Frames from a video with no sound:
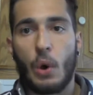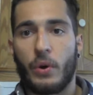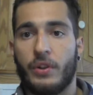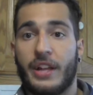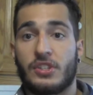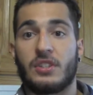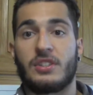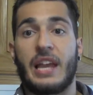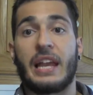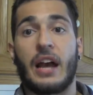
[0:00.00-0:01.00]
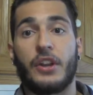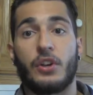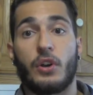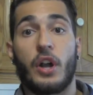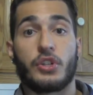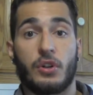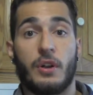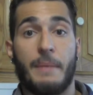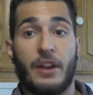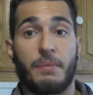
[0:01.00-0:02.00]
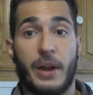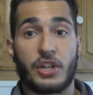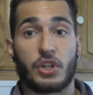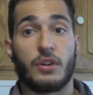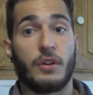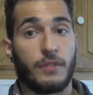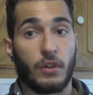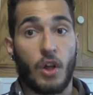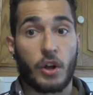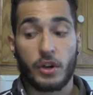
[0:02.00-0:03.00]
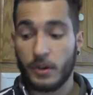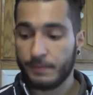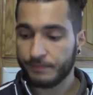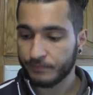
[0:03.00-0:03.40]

whether that's staying under a certain amount of pressure for longer,